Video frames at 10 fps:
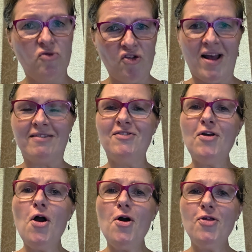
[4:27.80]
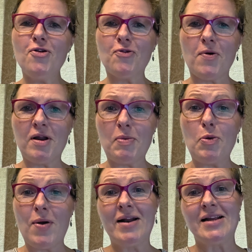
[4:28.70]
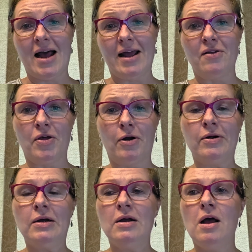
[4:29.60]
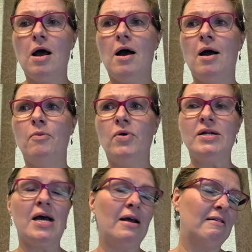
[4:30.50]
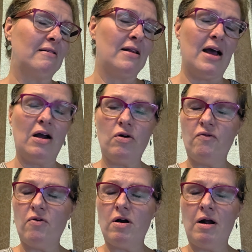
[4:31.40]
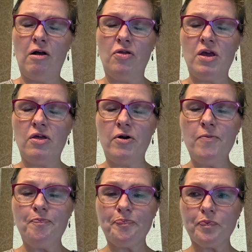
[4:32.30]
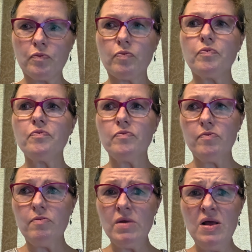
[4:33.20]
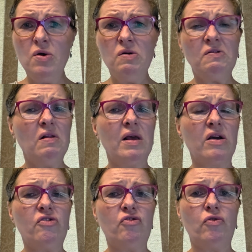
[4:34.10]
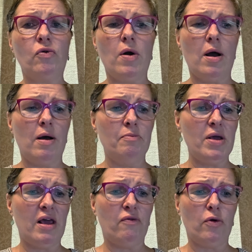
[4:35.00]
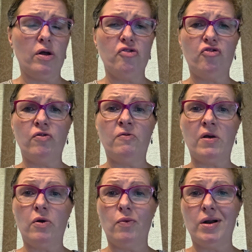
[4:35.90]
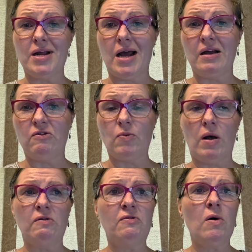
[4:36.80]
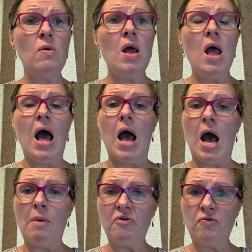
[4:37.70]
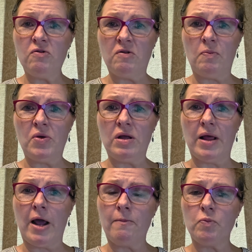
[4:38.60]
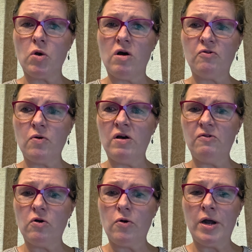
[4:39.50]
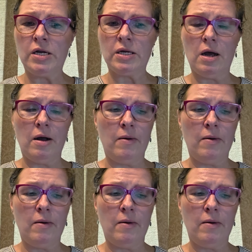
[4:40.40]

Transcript: chances are there's going to be red dye in there. Red dye is not good for our health either. And there is a link to behavioral issues in red dye as well. So opt for something like Costco has a great,